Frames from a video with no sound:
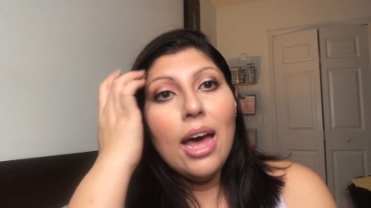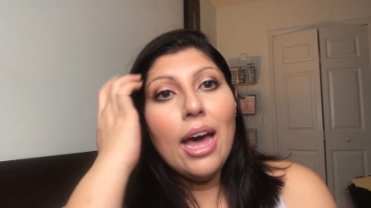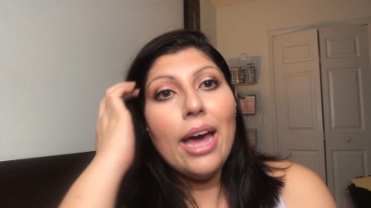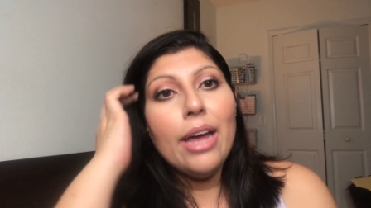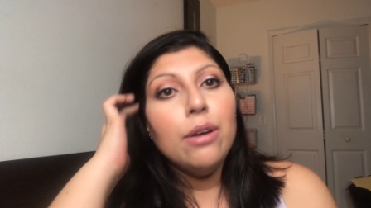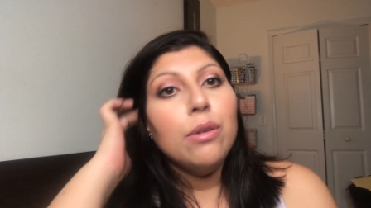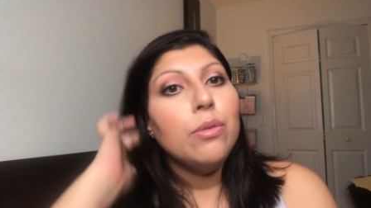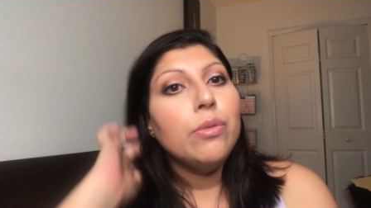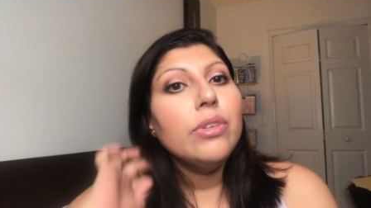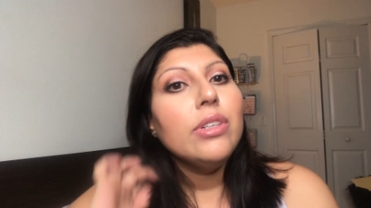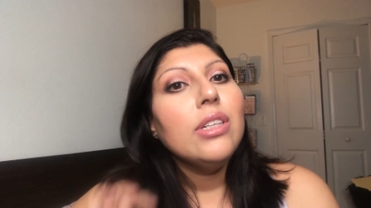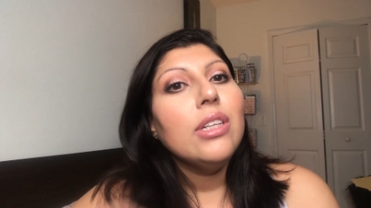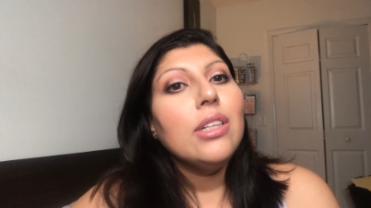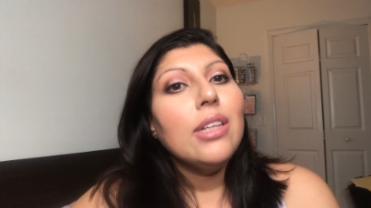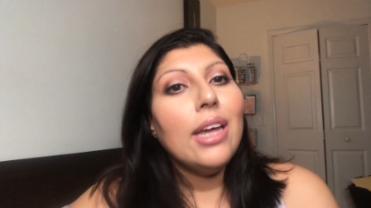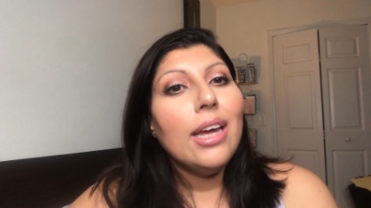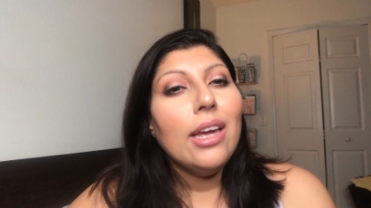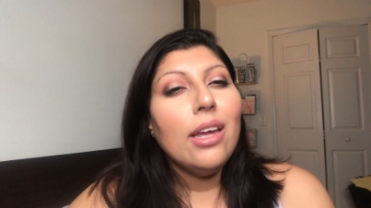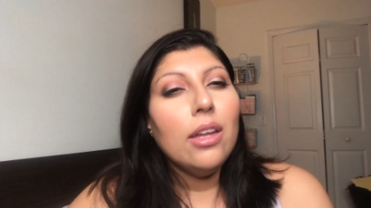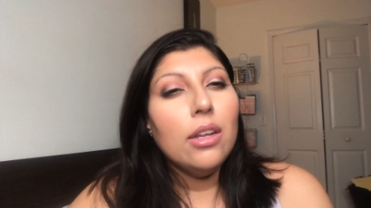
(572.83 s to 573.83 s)
I don't really
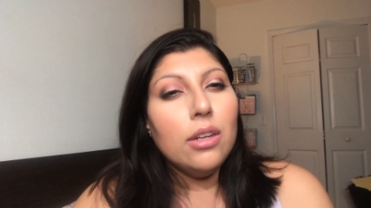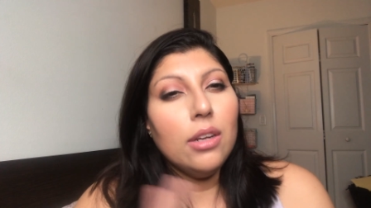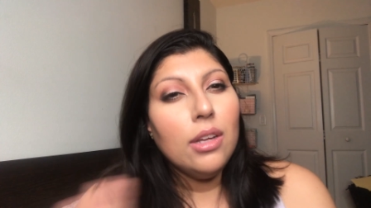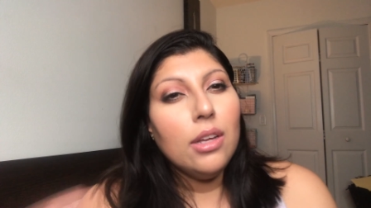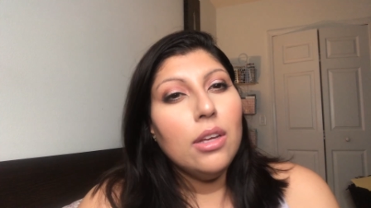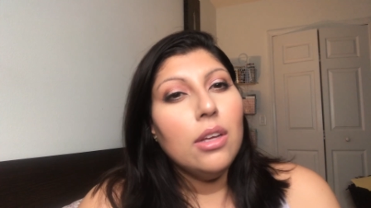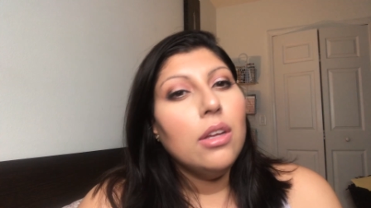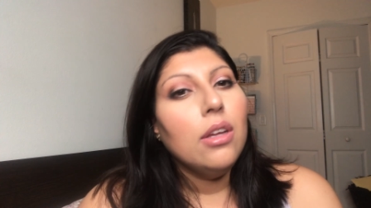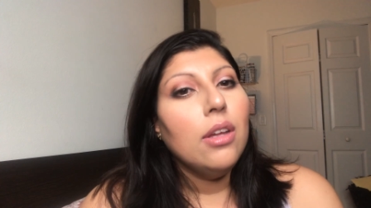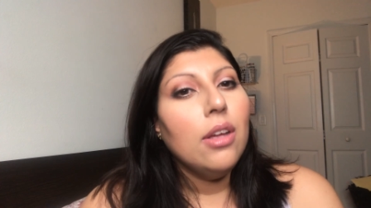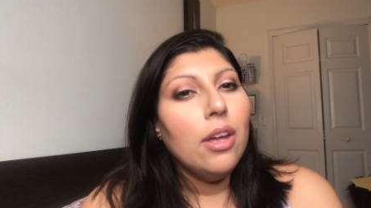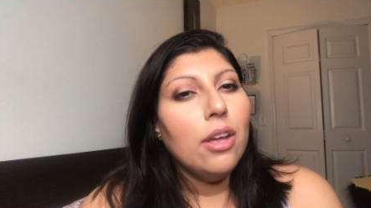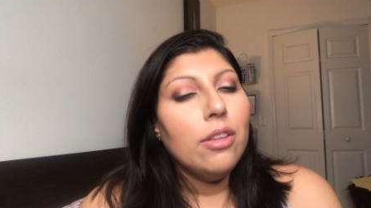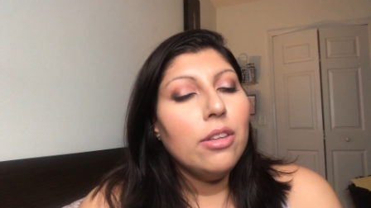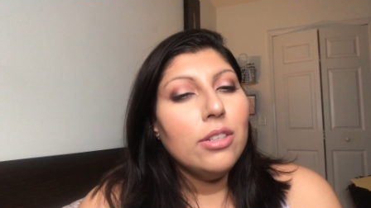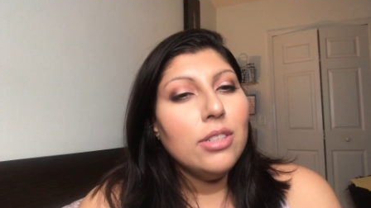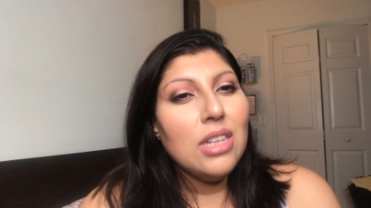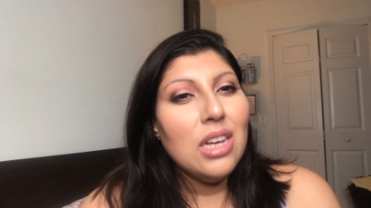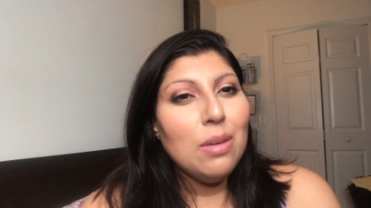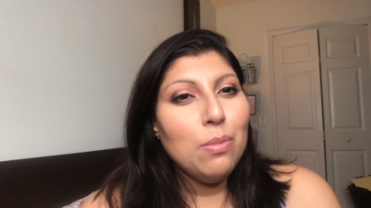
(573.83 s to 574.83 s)
like any
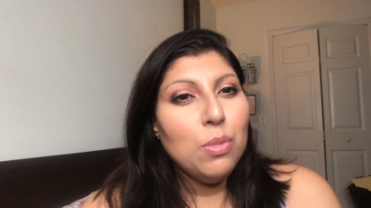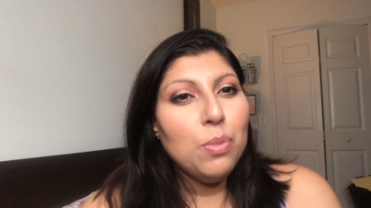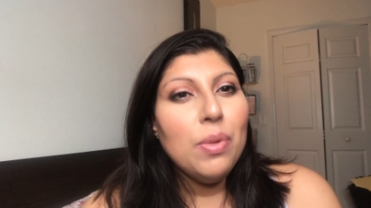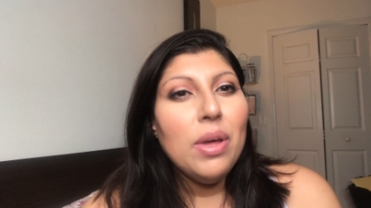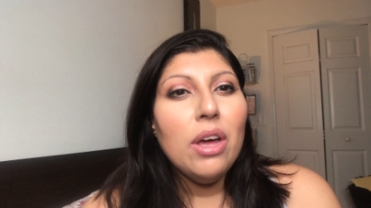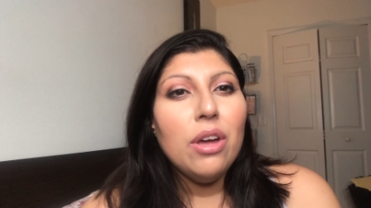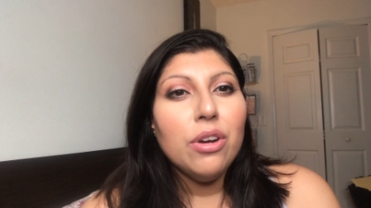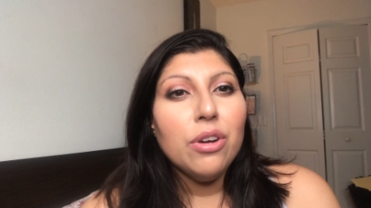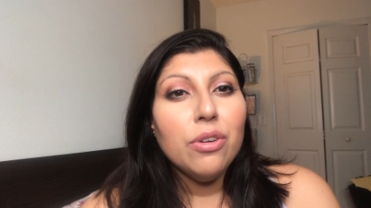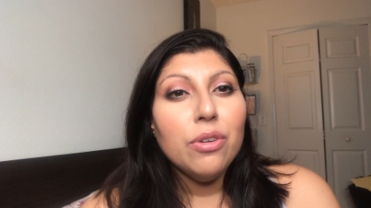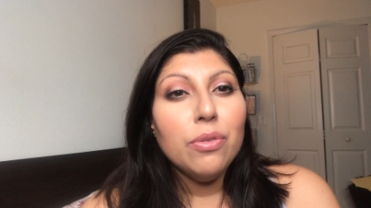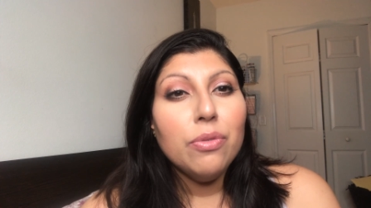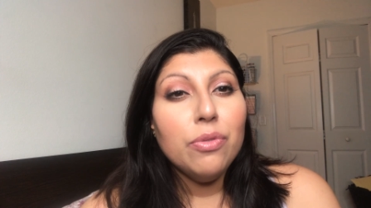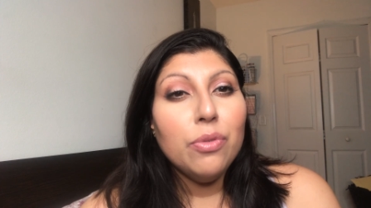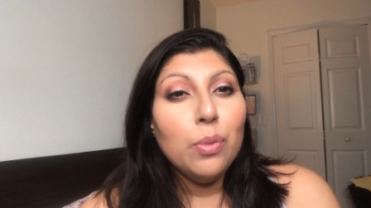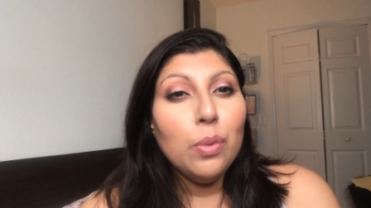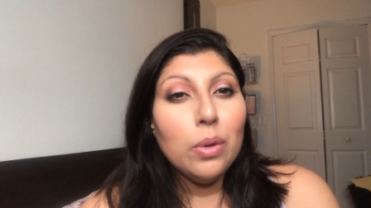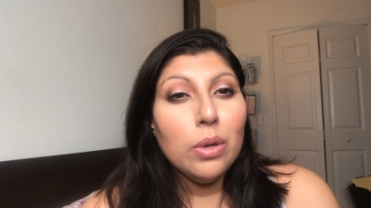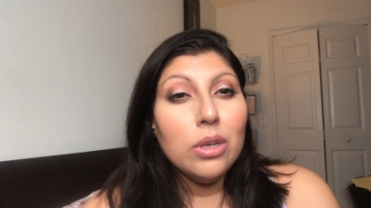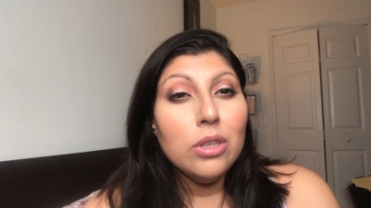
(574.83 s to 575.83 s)
other type of powder
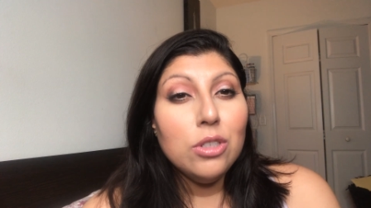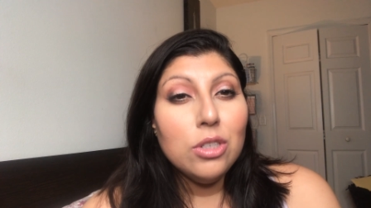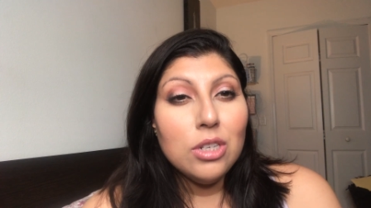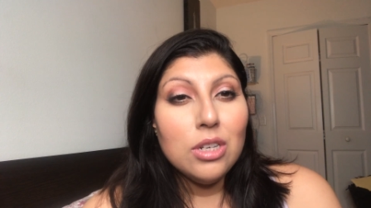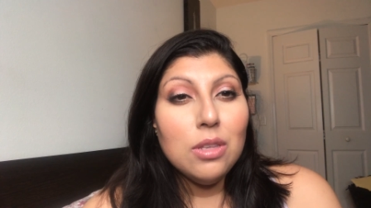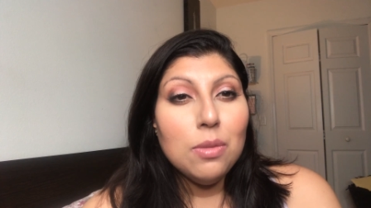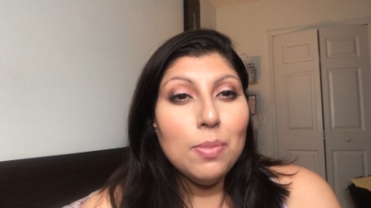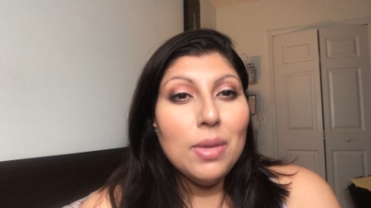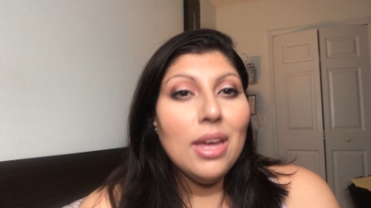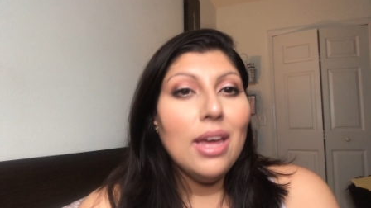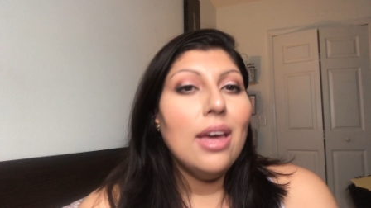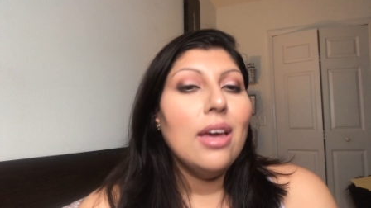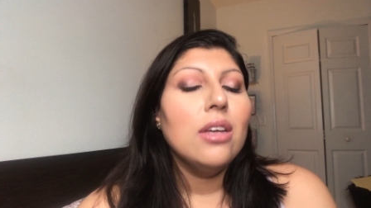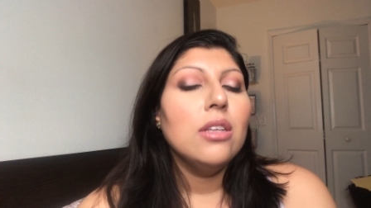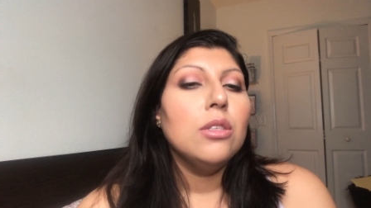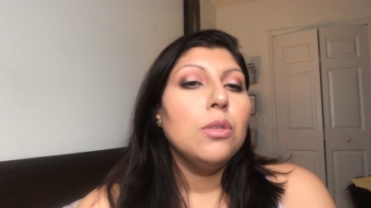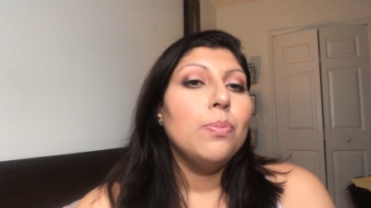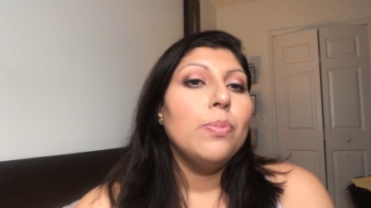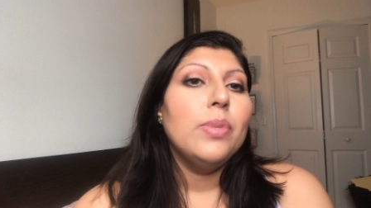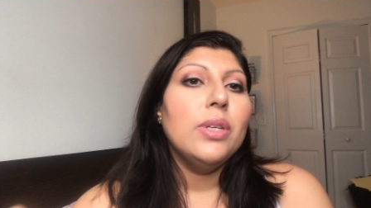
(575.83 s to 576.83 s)
for underneath my eyes,